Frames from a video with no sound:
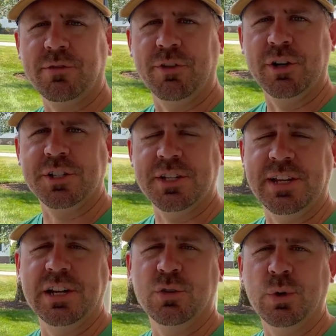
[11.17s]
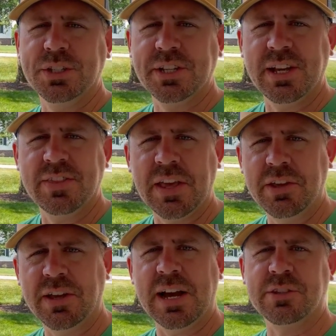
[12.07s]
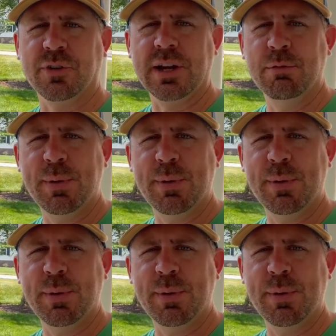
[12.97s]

Ferguson here. Once again, thank you guys for coming